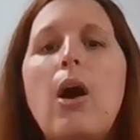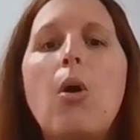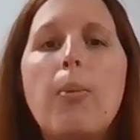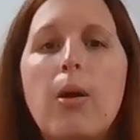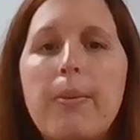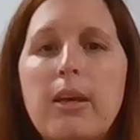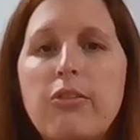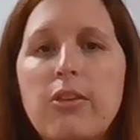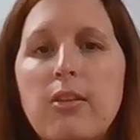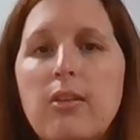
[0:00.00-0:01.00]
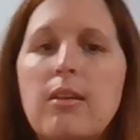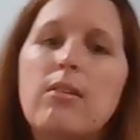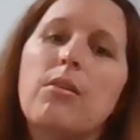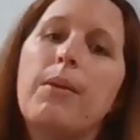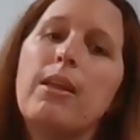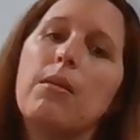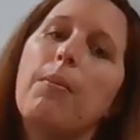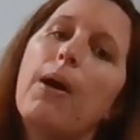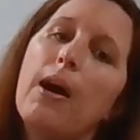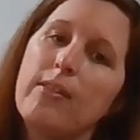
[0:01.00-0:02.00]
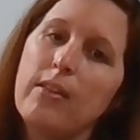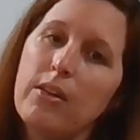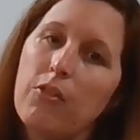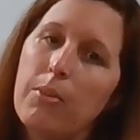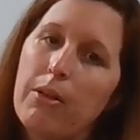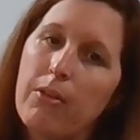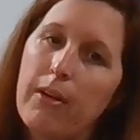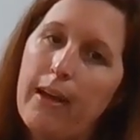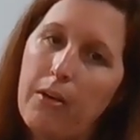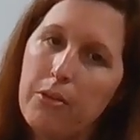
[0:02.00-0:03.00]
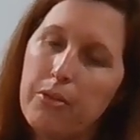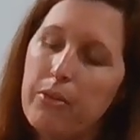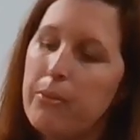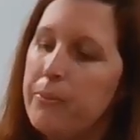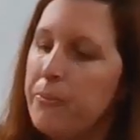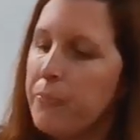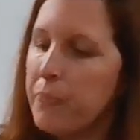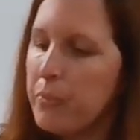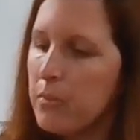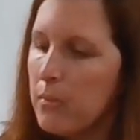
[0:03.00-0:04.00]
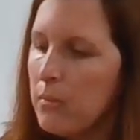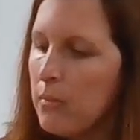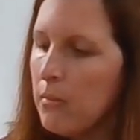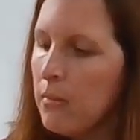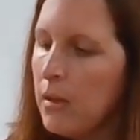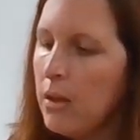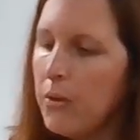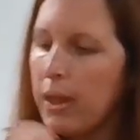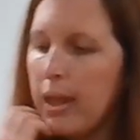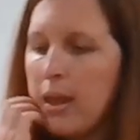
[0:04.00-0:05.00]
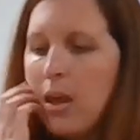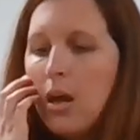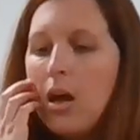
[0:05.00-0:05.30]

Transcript: help our patients and to make them positive about their health, Okay?